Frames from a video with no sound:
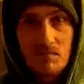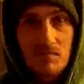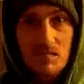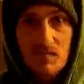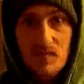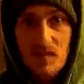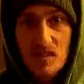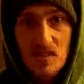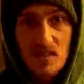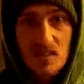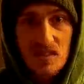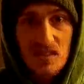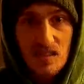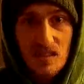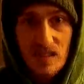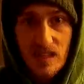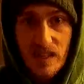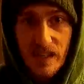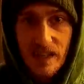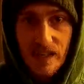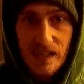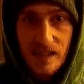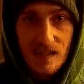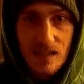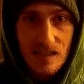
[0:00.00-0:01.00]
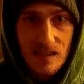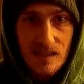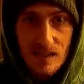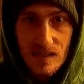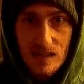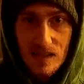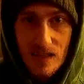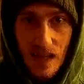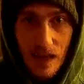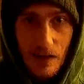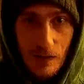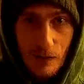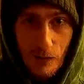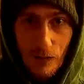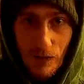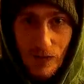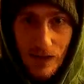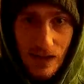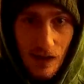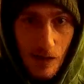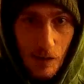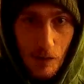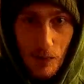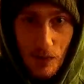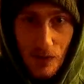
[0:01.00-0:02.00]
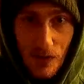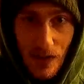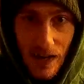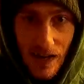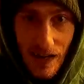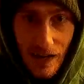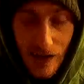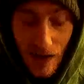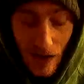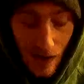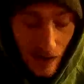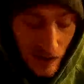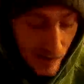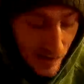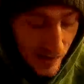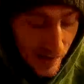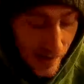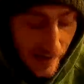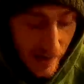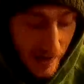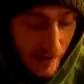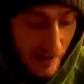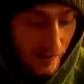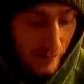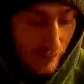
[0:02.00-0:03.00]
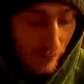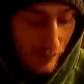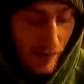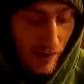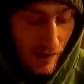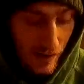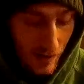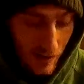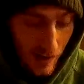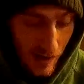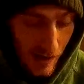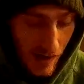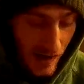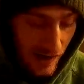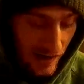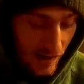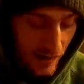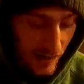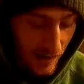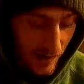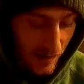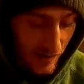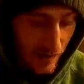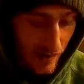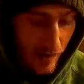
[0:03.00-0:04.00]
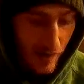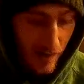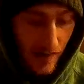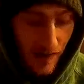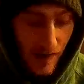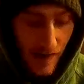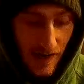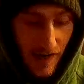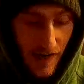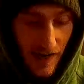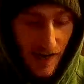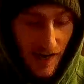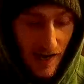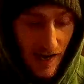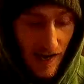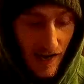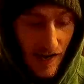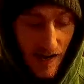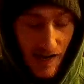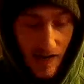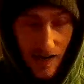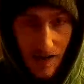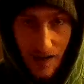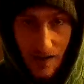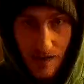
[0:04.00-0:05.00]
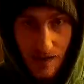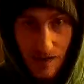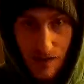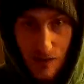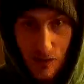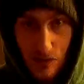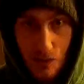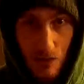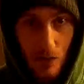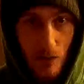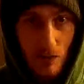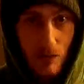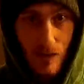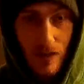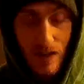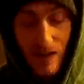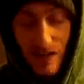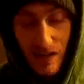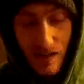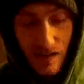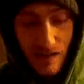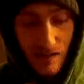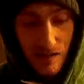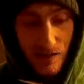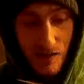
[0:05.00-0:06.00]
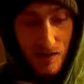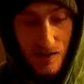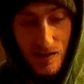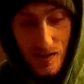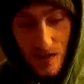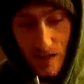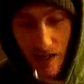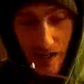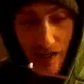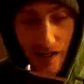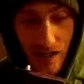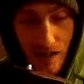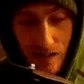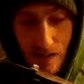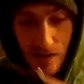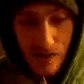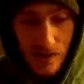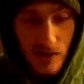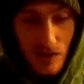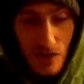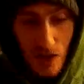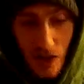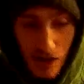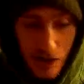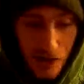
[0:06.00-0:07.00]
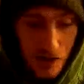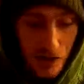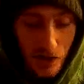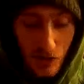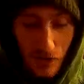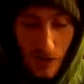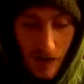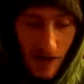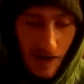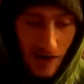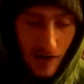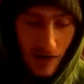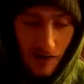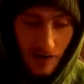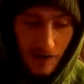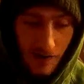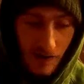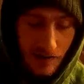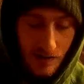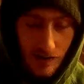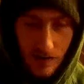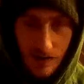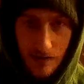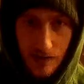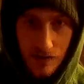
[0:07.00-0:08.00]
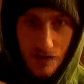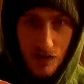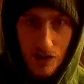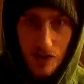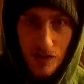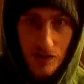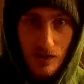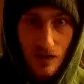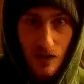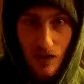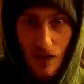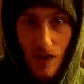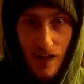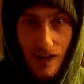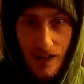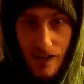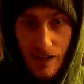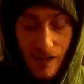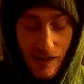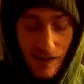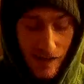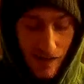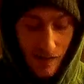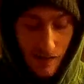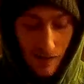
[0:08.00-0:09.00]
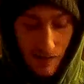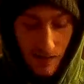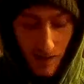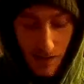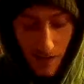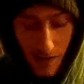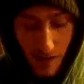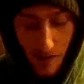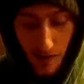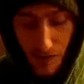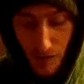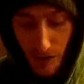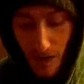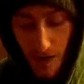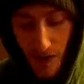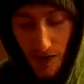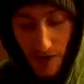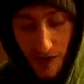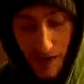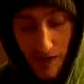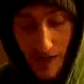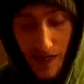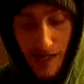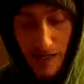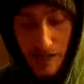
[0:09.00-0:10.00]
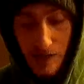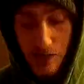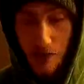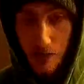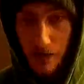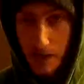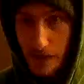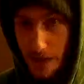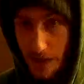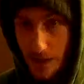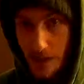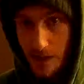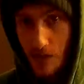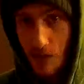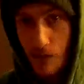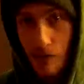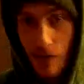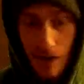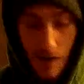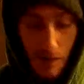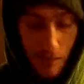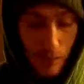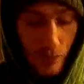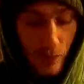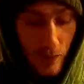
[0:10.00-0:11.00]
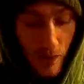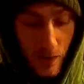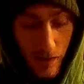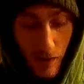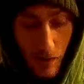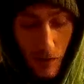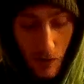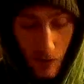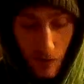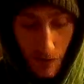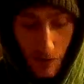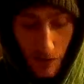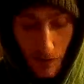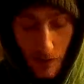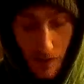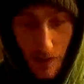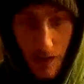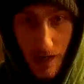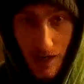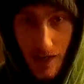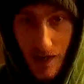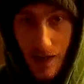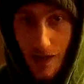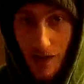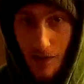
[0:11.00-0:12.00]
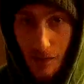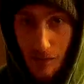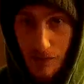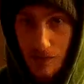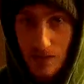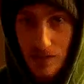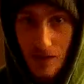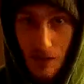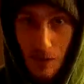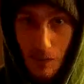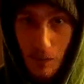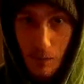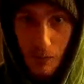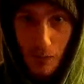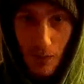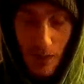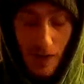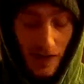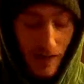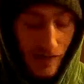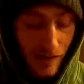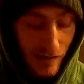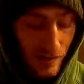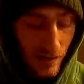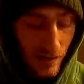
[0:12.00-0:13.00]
6-10 feet up in the air, if not higher. And the drone didn't just touch the ground and just lightly hit the ground. It actually hit the ground pretty hard, thinking it was going to break.